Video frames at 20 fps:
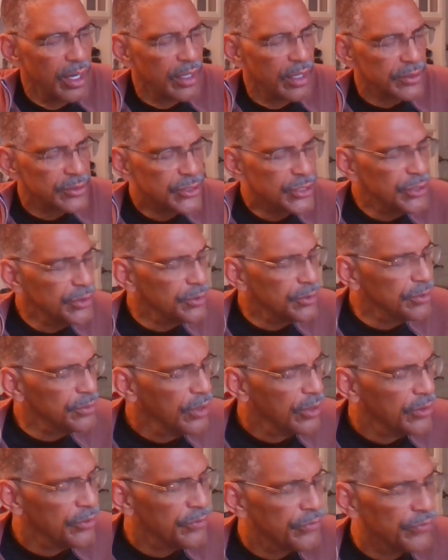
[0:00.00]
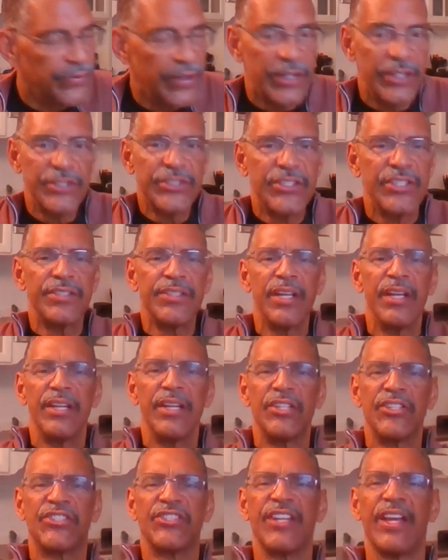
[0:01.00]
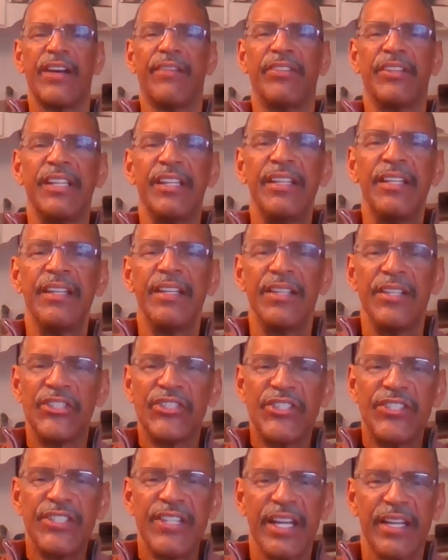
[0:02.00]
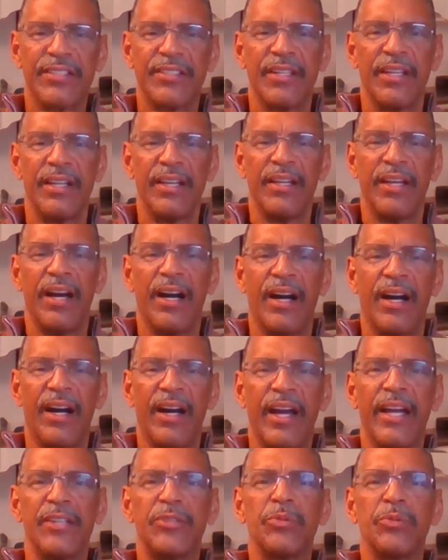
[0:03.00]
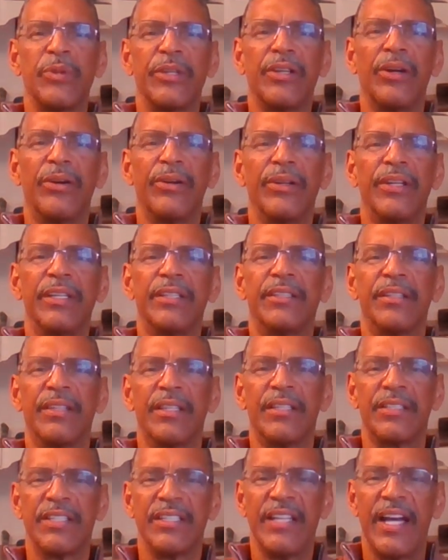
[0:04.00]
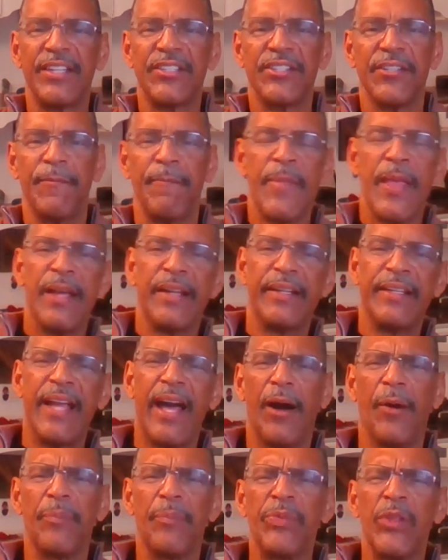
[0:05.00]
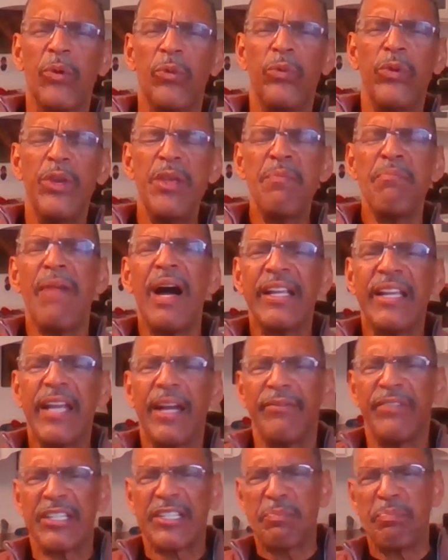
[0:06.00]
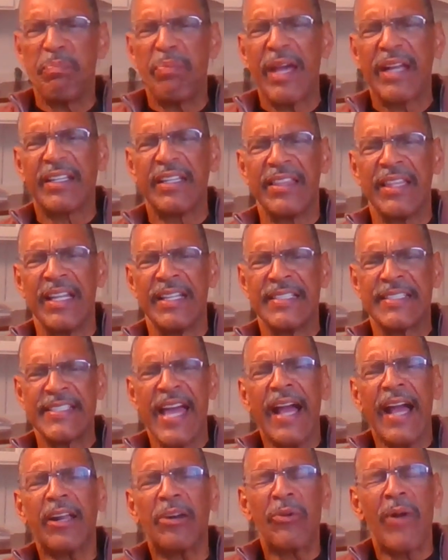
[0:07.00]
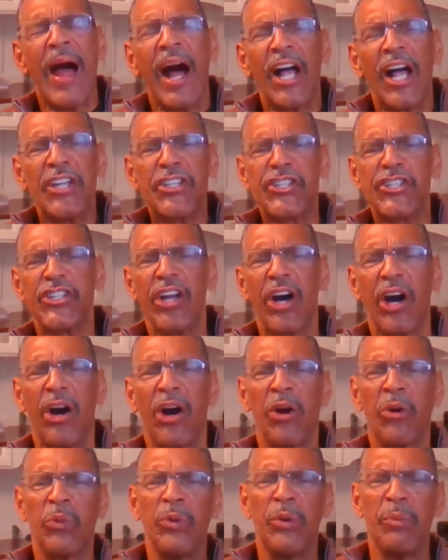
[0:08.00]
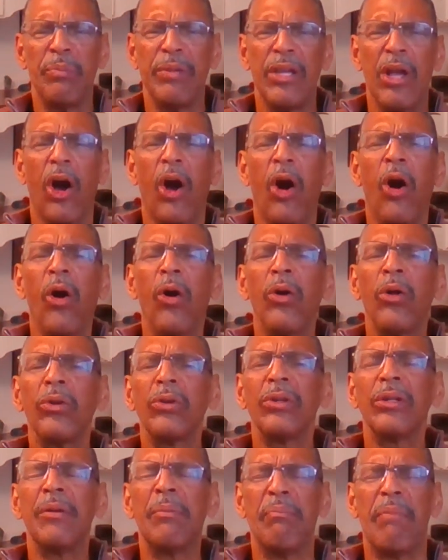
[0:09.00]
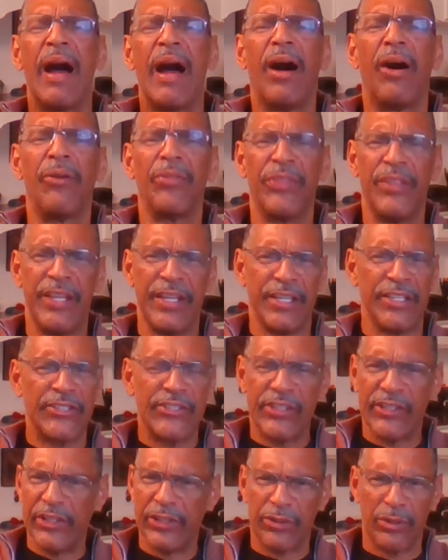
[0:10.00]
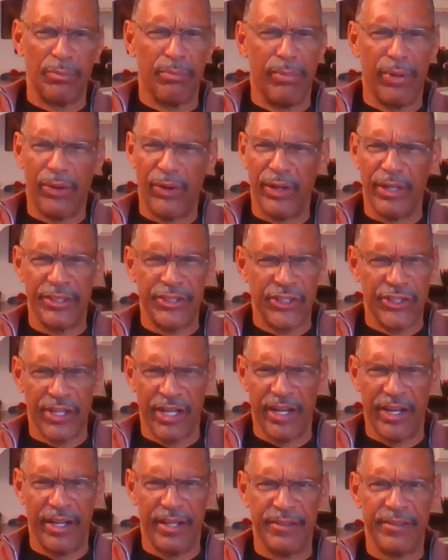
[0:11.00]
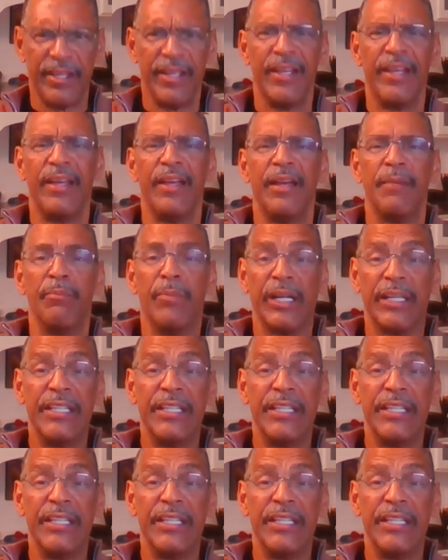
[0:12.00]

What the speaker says: to verses 76 as we go into this lesson. Now, we might have expected that Zachariah's song would be all about his little boy, John. But he